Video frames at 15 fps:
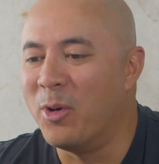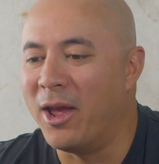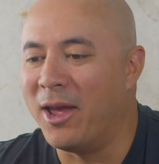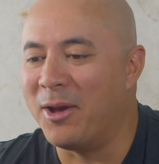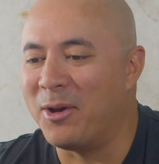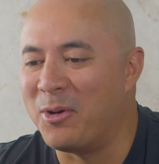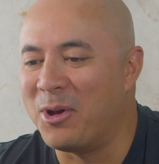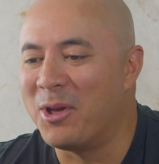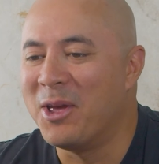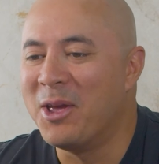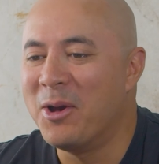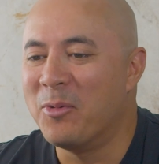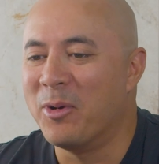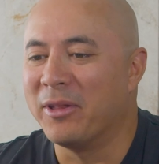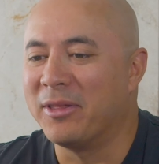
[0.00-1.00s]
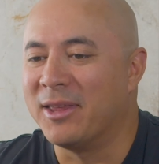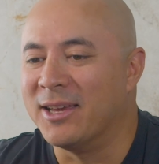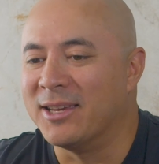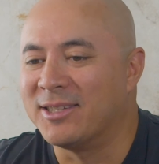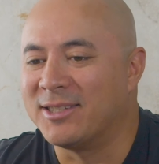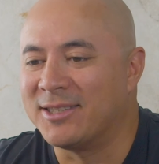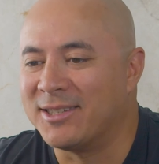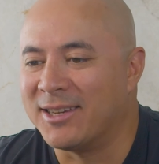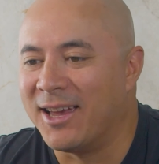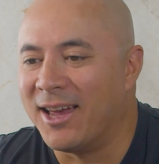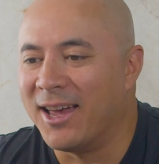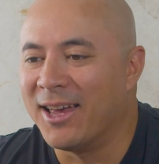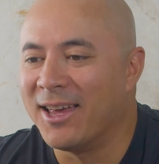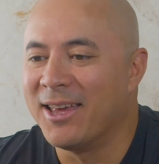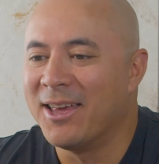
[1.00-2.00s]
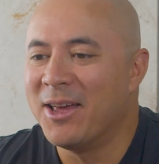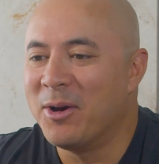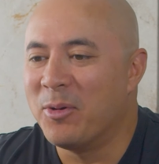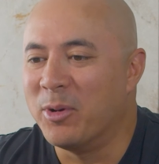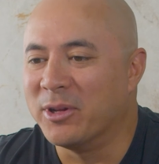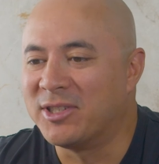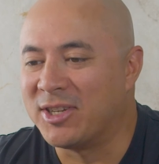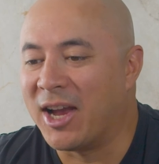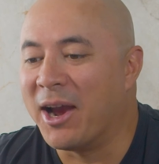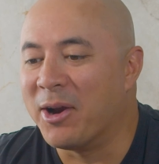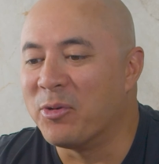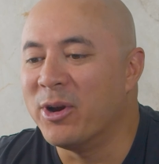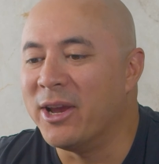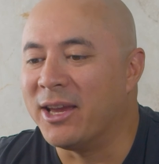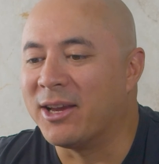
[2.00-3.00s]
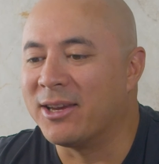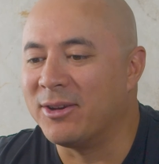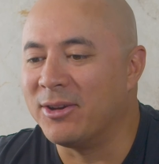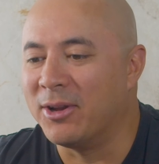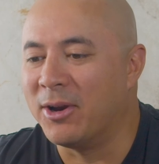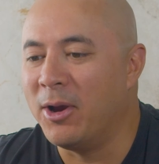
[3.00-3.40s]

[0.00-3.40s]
with, with this uh, with Tyreek. You